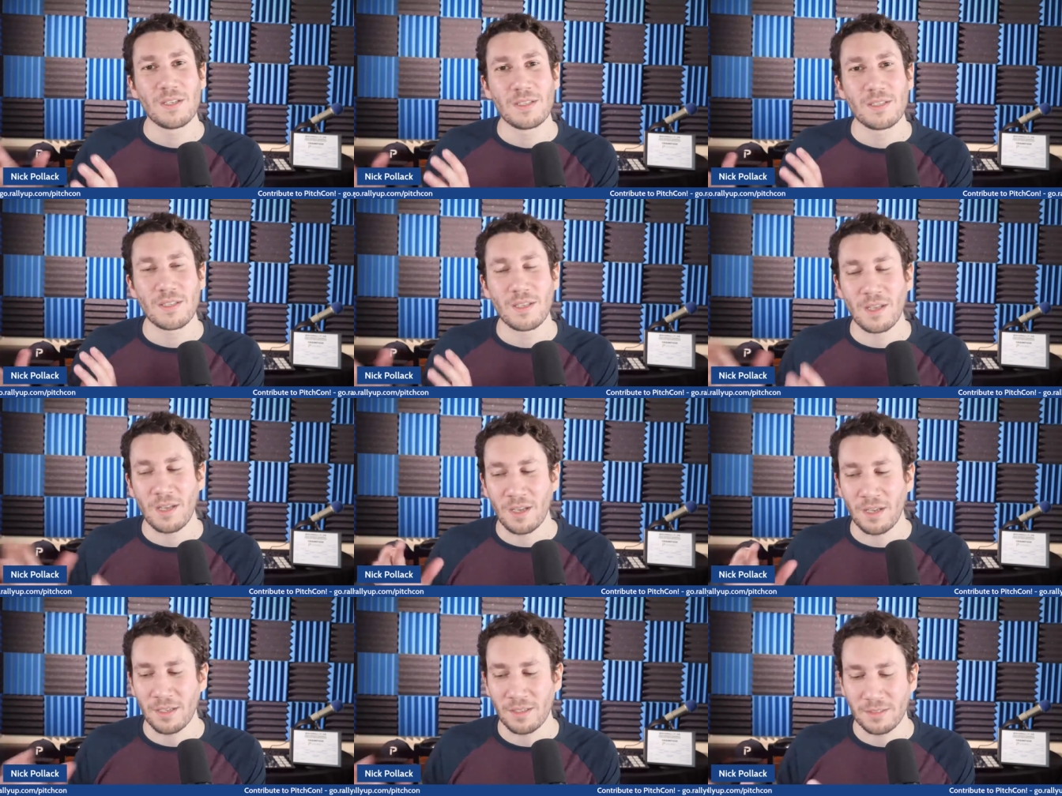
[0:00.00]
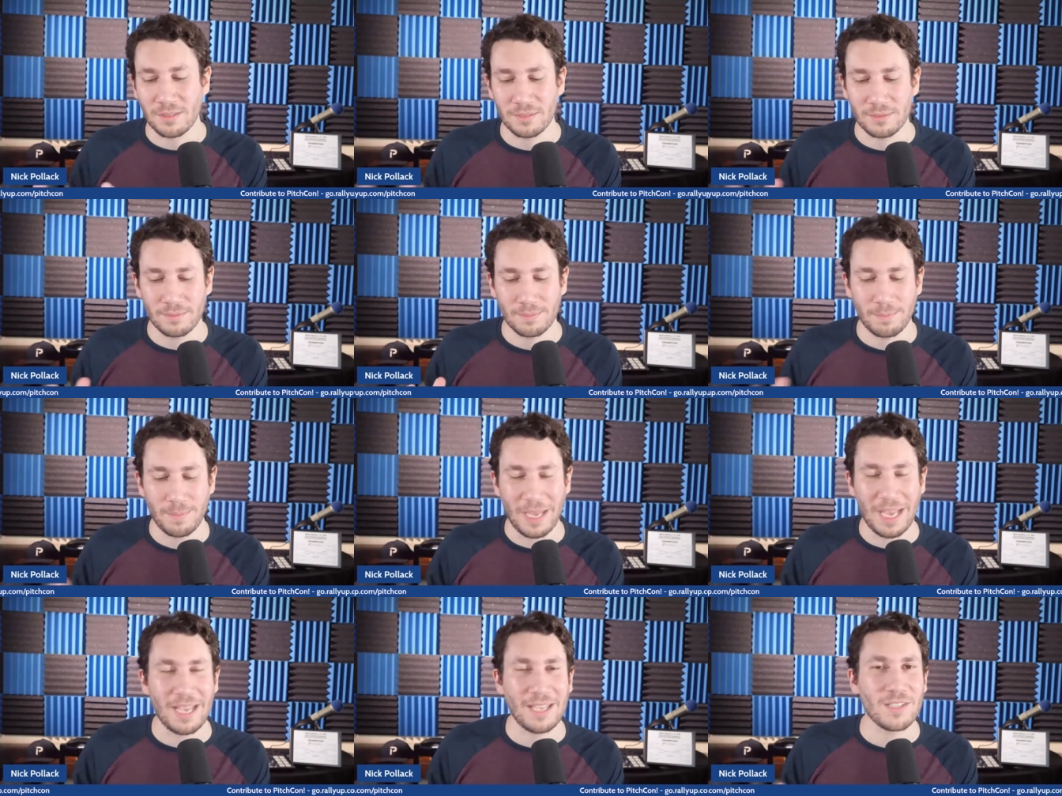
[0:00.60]
uh,
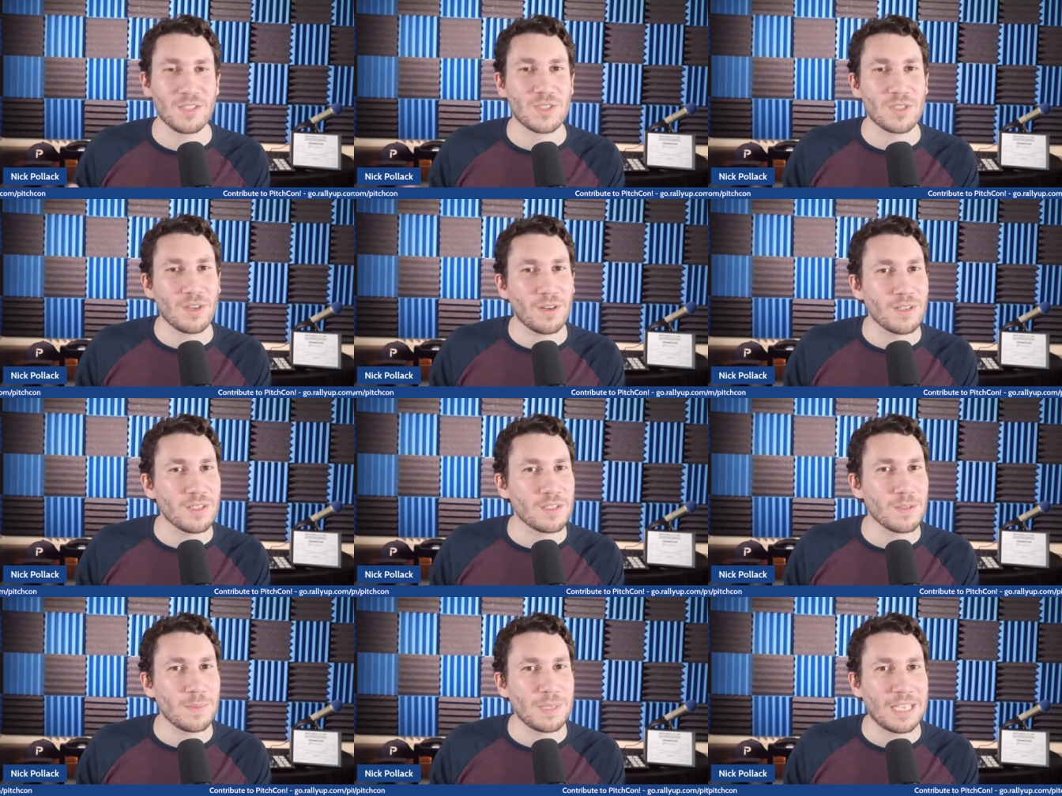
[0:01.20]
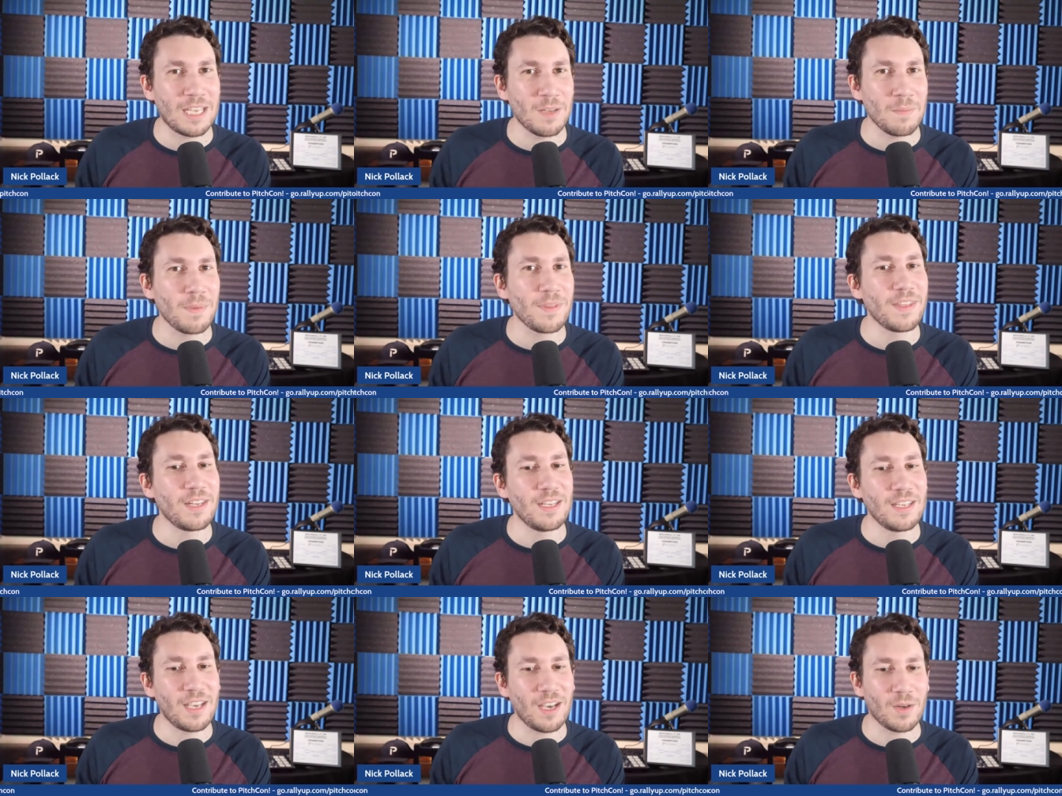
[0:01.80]
bad starts to begin, but then
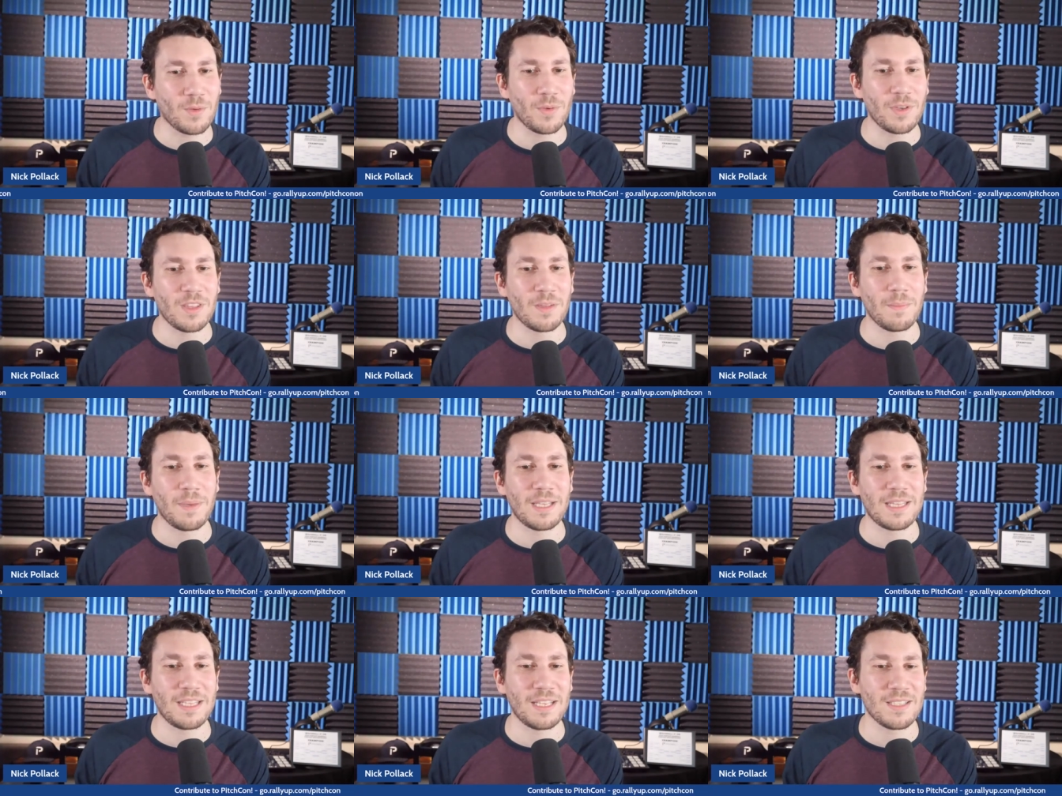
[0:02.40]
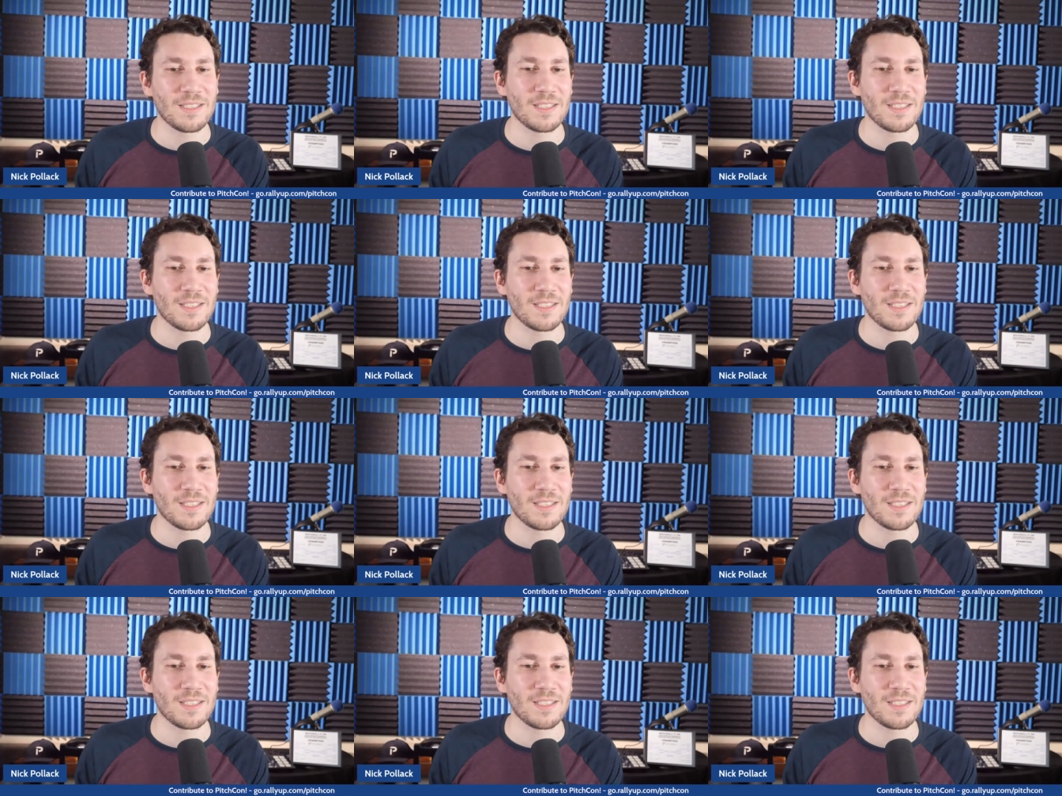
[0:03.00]
he got in rhythm by the end,